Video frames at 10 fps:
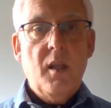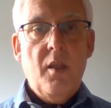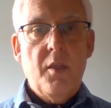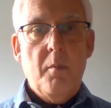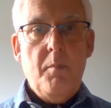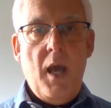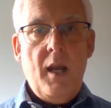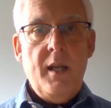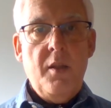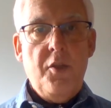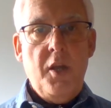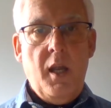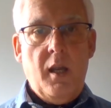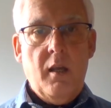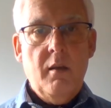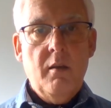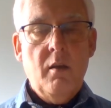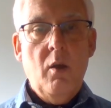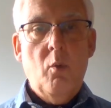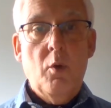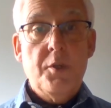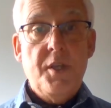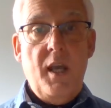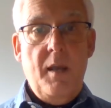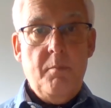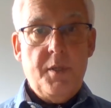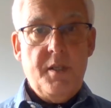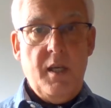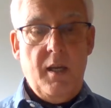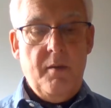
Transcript: The bally thing was empty.